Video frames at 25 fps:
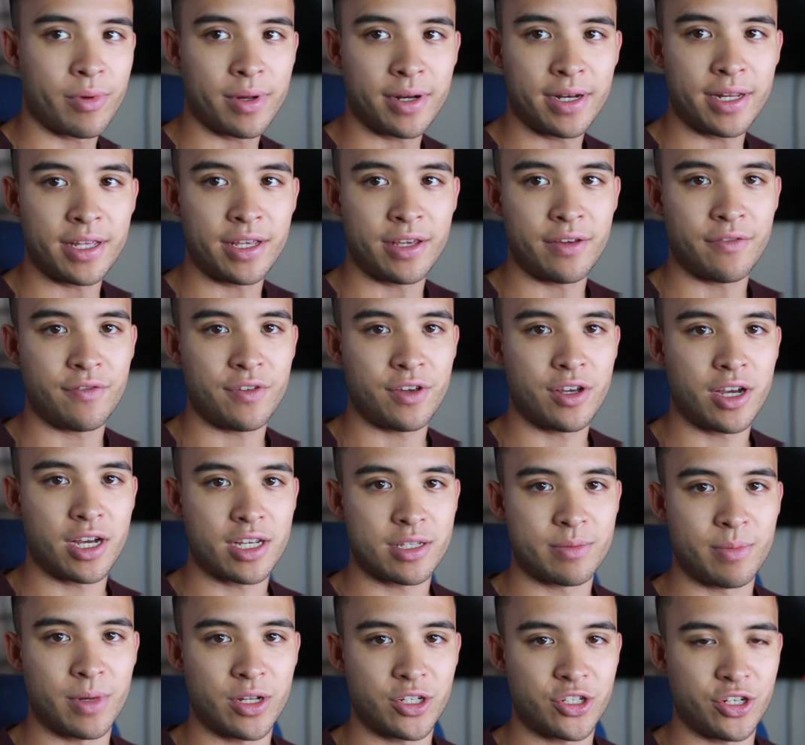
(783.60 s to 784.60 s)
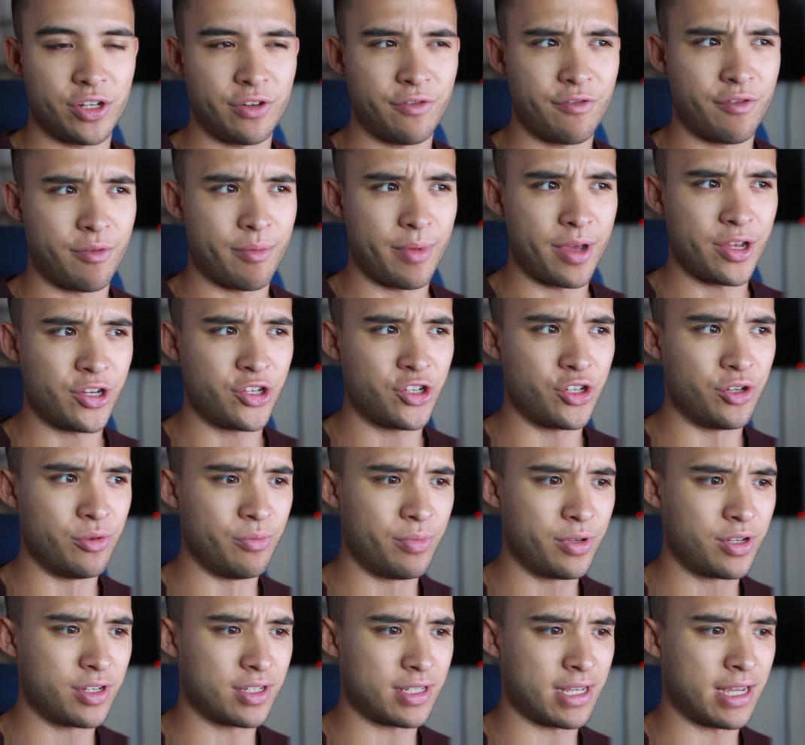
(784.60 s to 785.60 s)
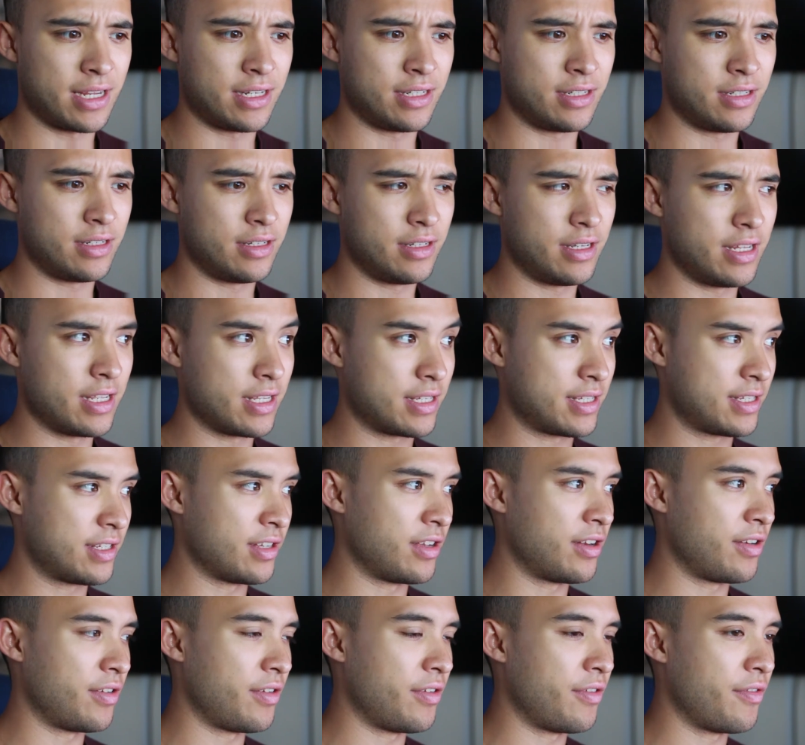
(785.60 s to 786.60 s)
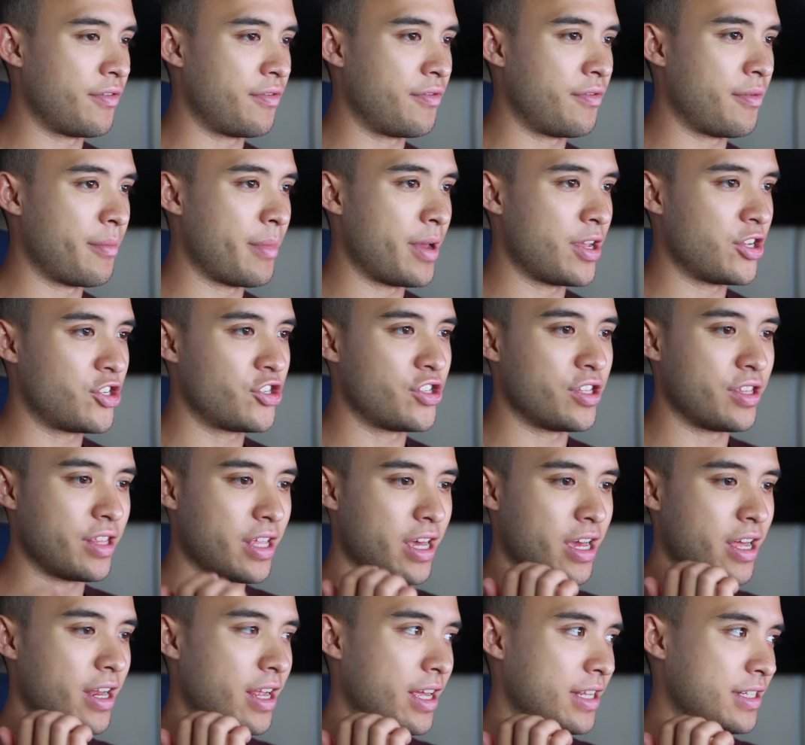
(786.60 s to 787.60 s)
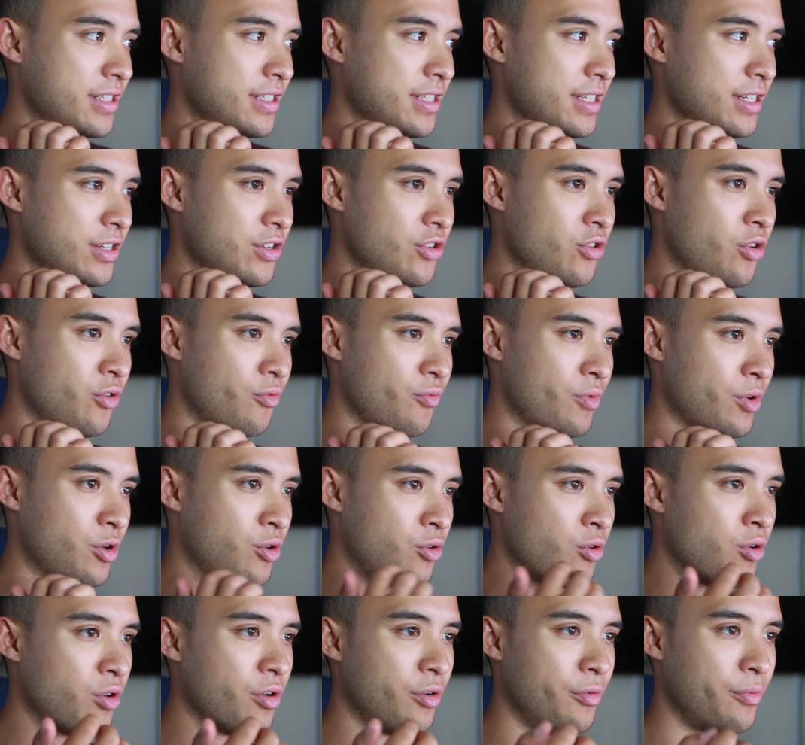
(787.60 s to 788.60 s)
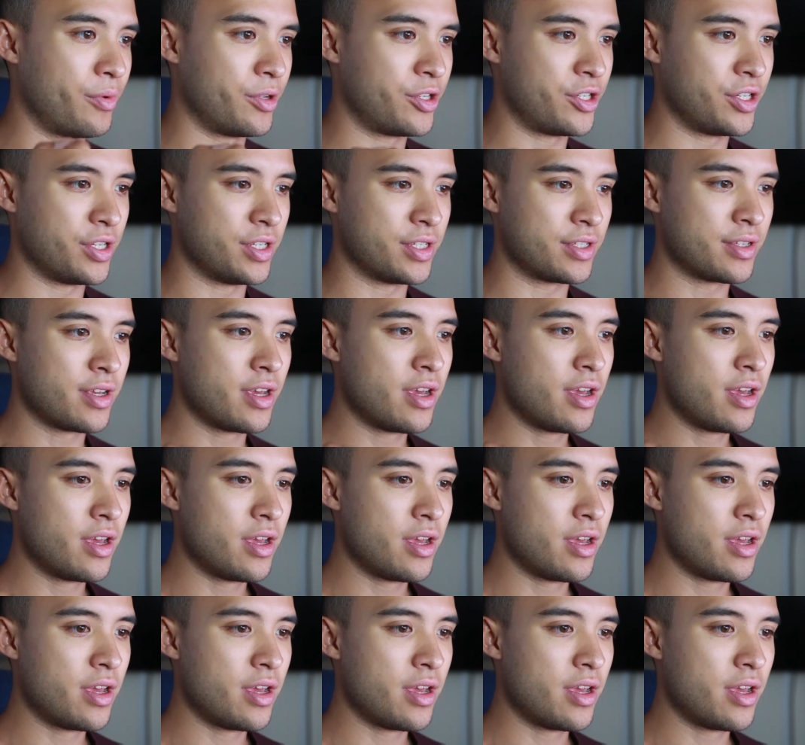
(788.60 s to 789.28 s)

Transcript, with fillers: really give you guys much information because I there's certain information that I did not record which is